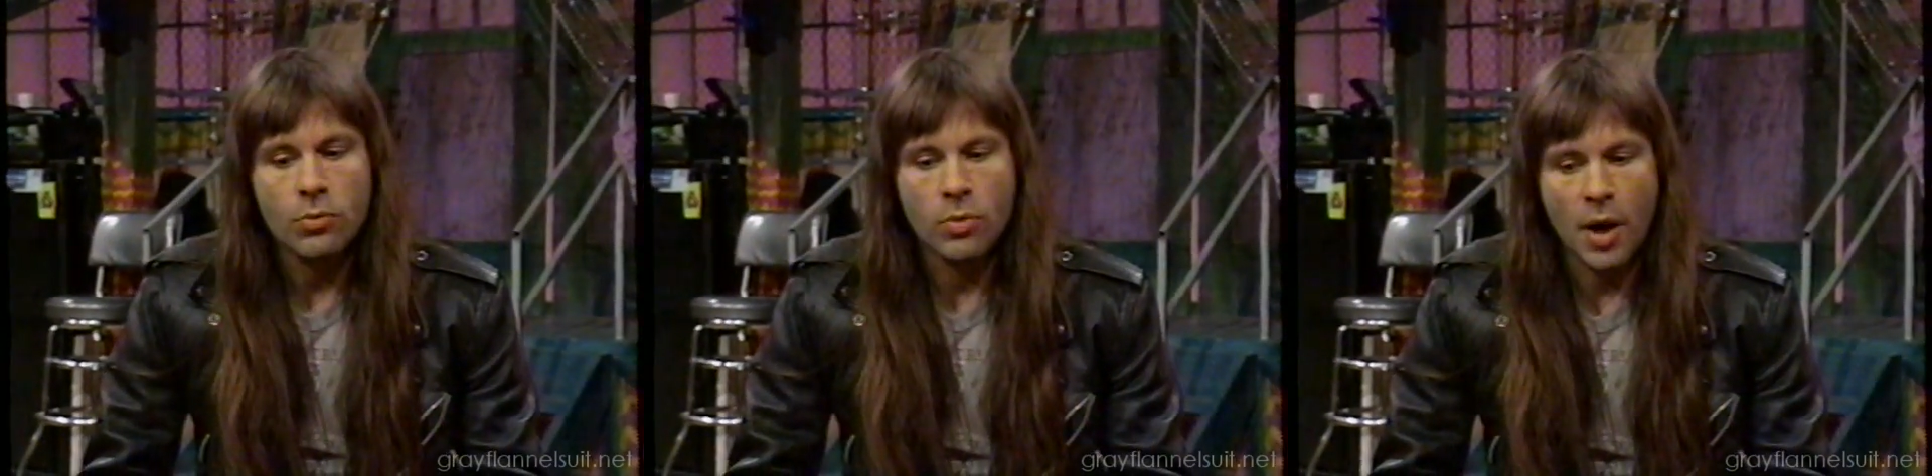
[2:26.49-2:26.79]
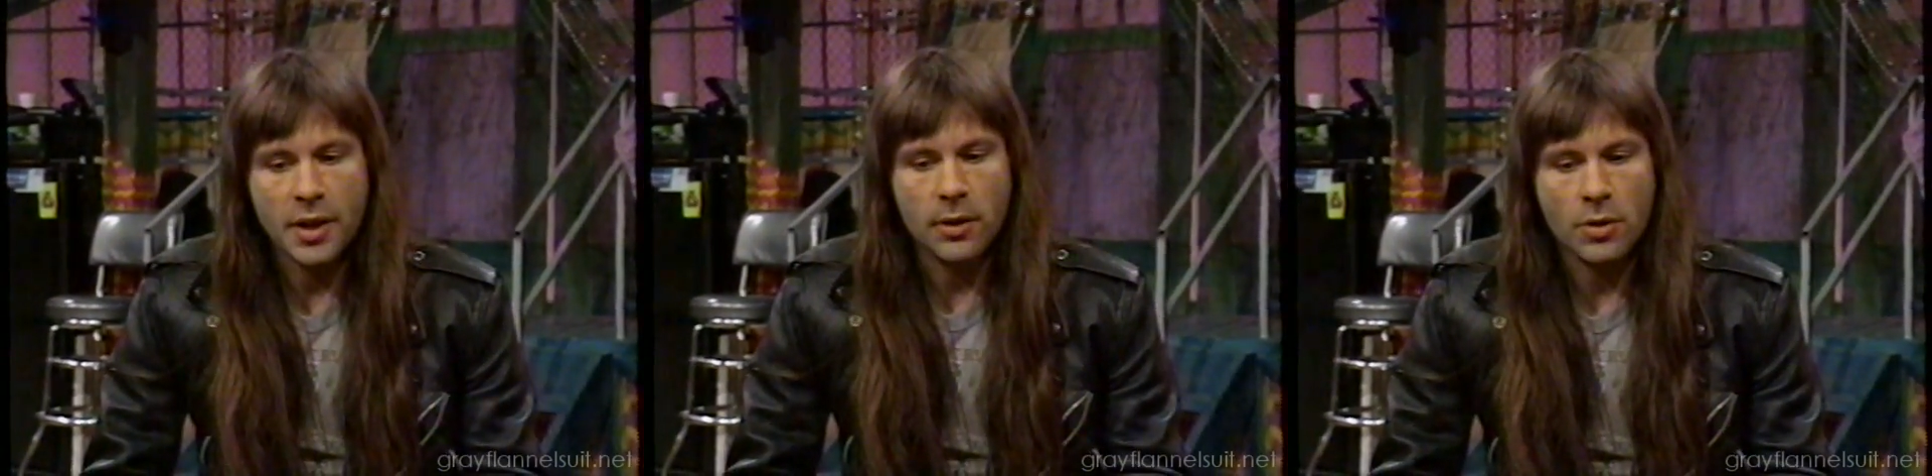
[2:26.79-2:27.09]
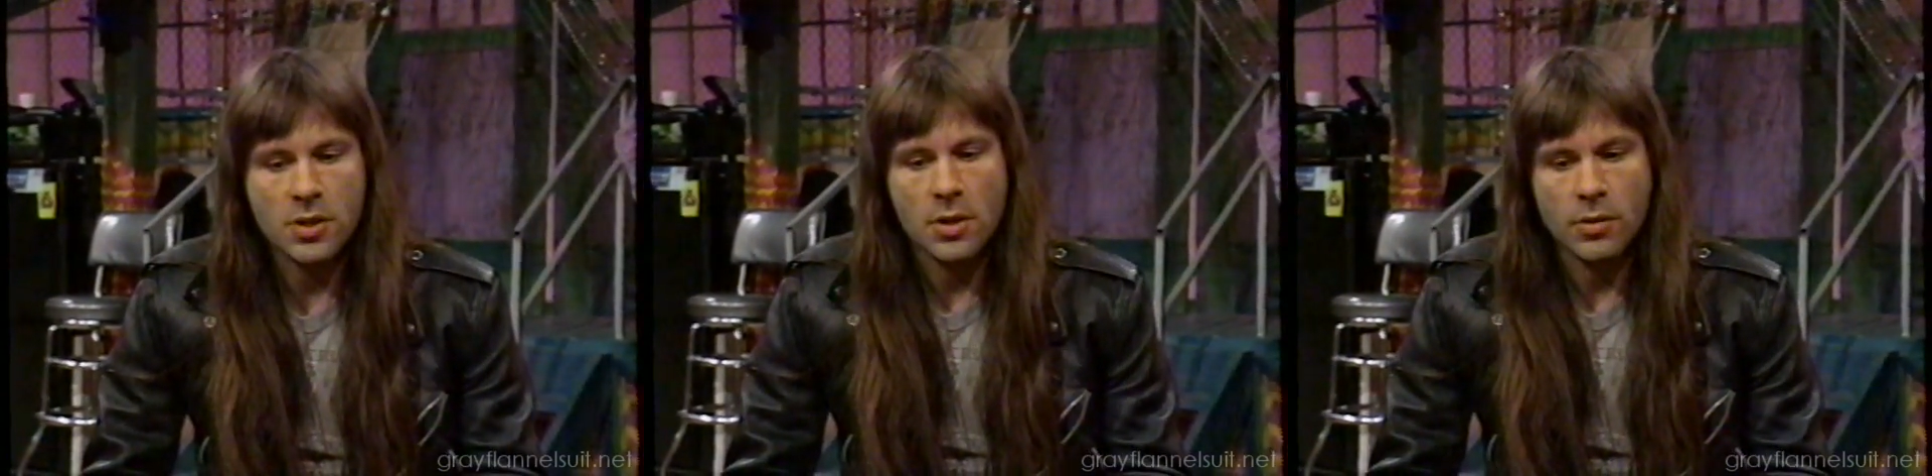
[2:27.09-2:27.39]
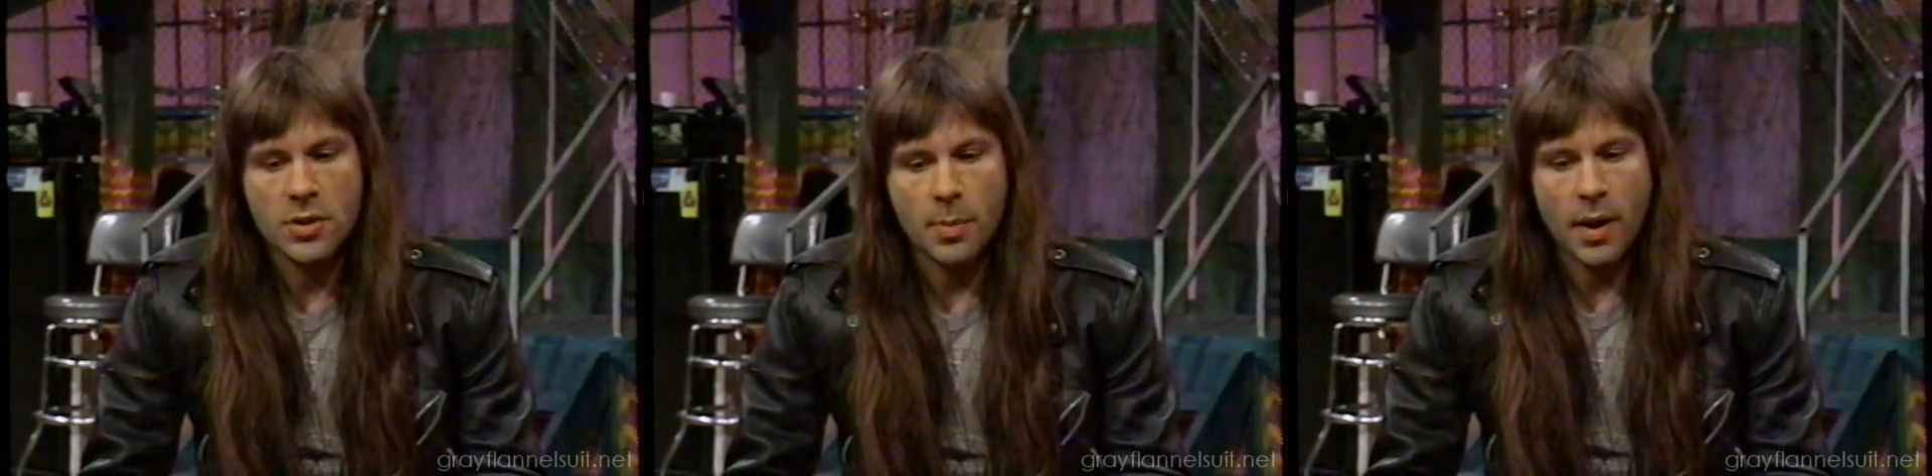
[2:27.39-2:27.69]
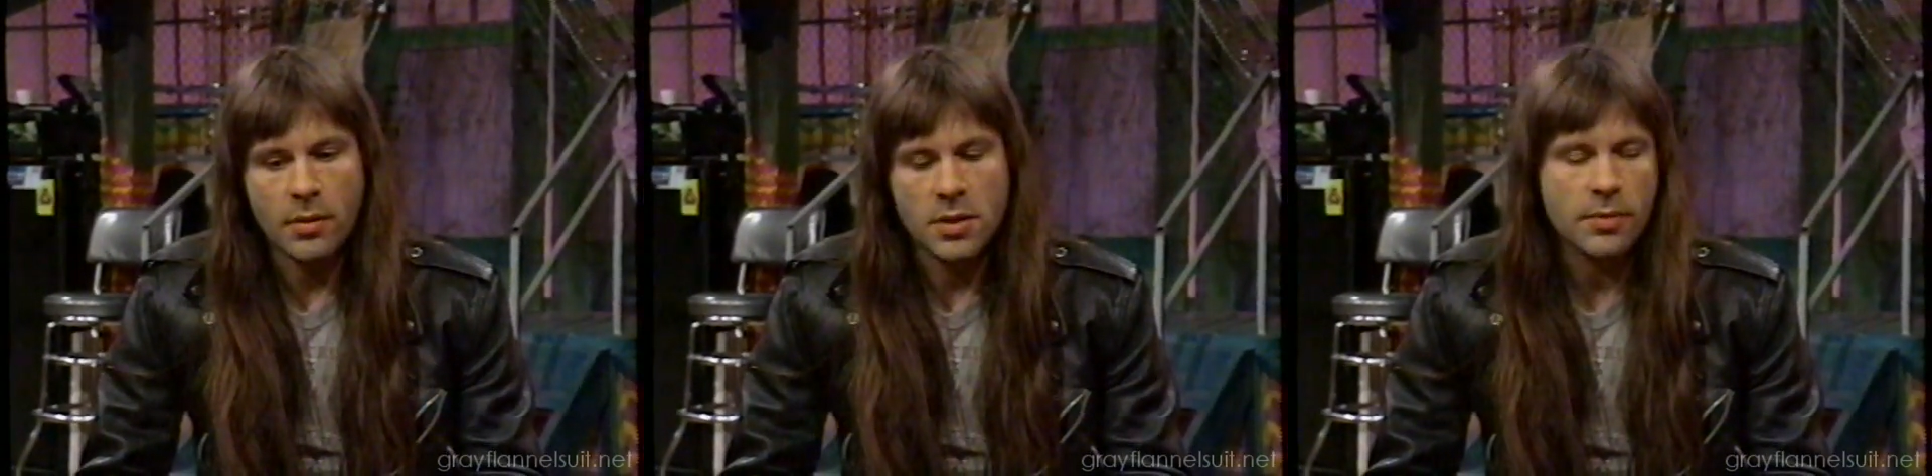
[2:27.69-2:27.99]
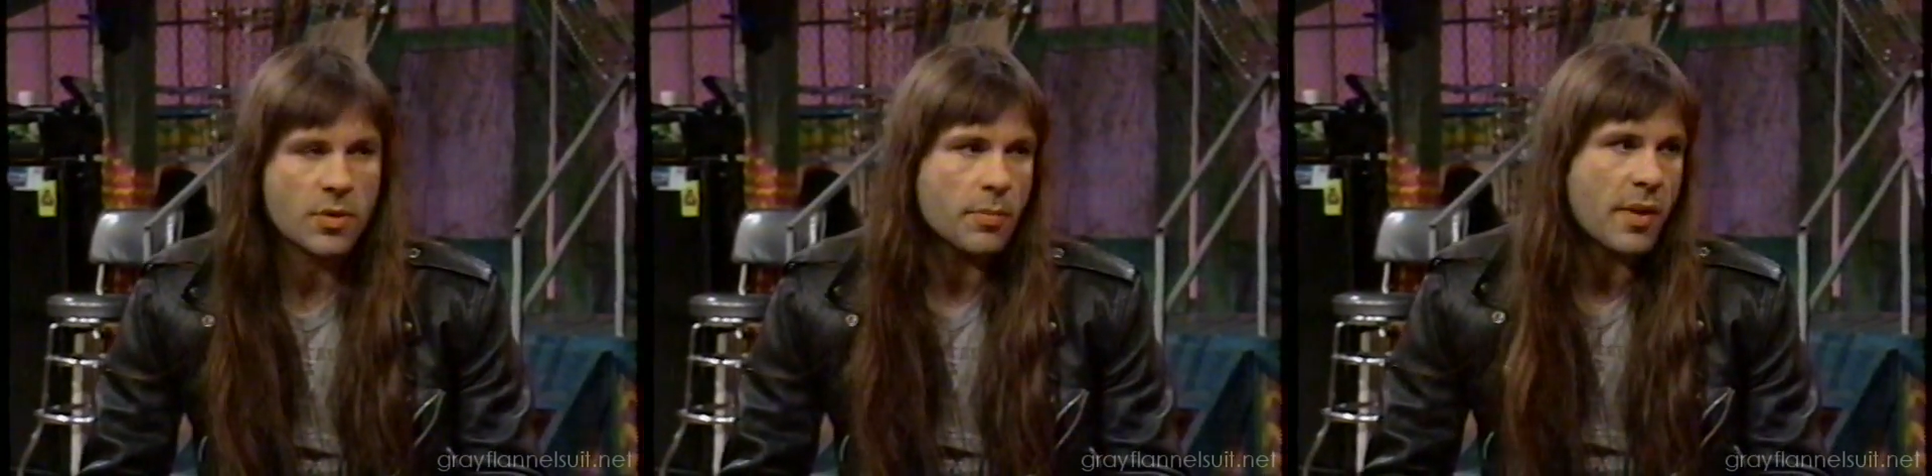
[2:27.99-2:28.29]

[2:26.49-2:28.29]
writing a lot of songs about sort of